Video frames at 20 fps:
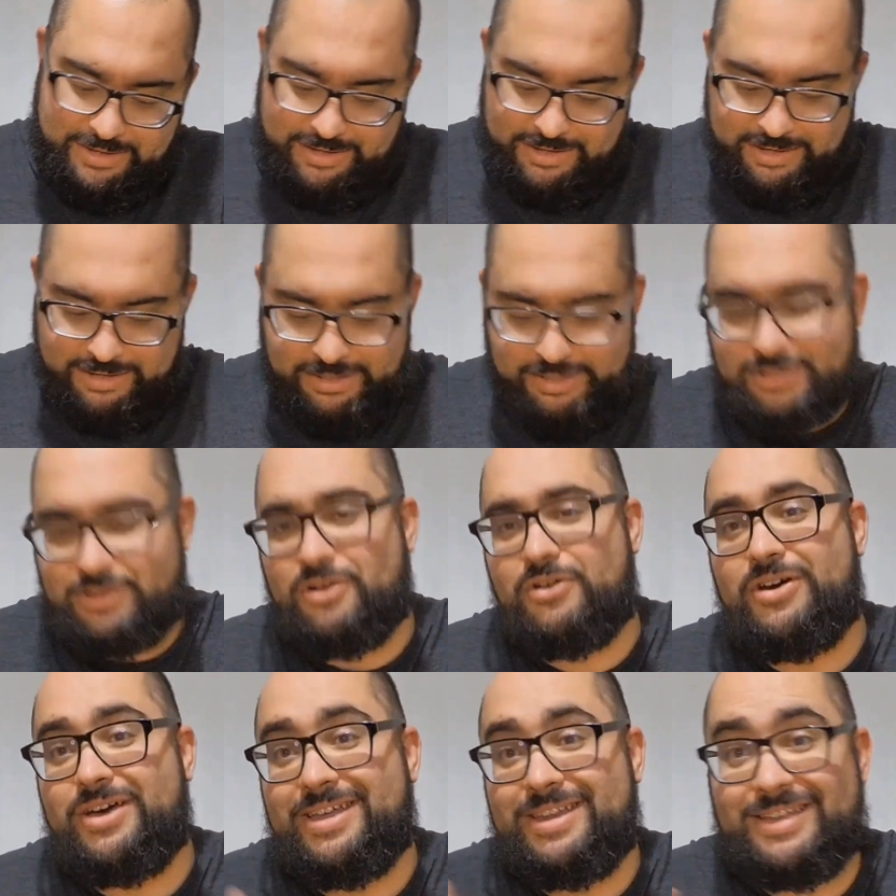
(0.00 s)
Let's
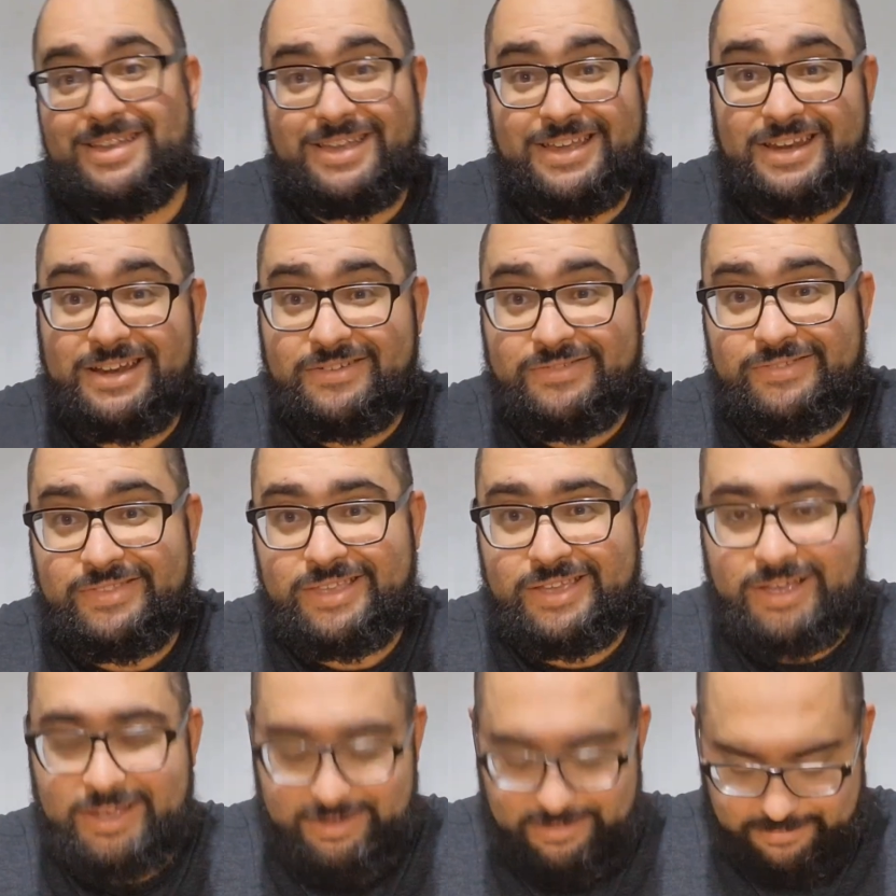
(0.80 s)
go ahead and get
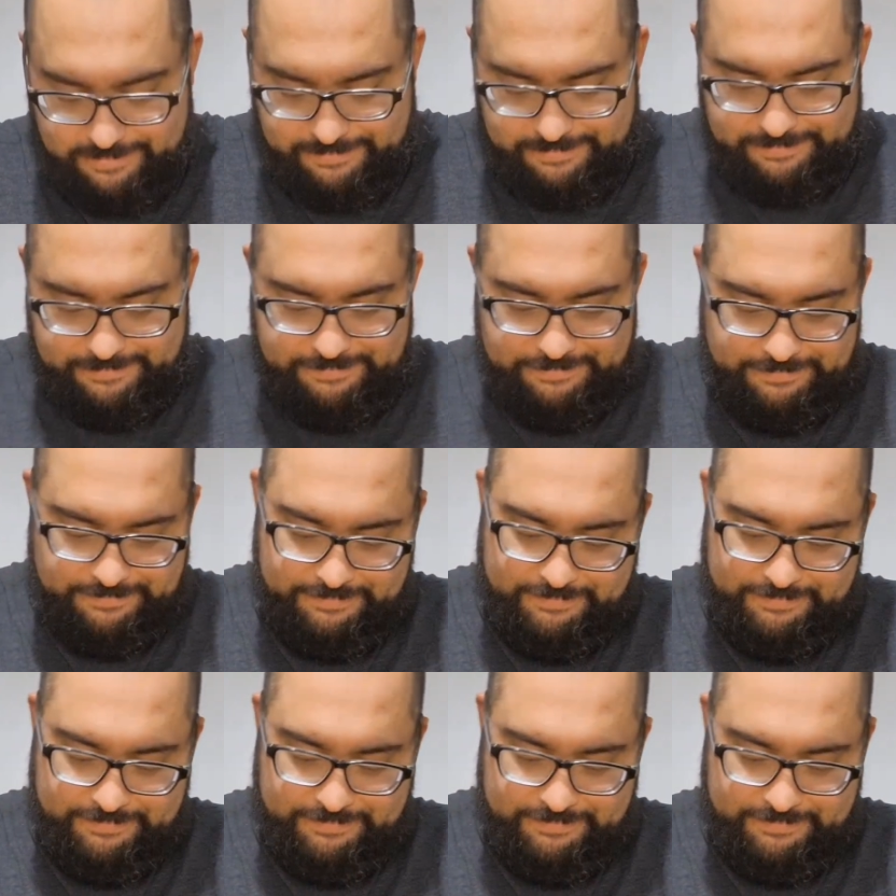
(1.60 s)
everything out.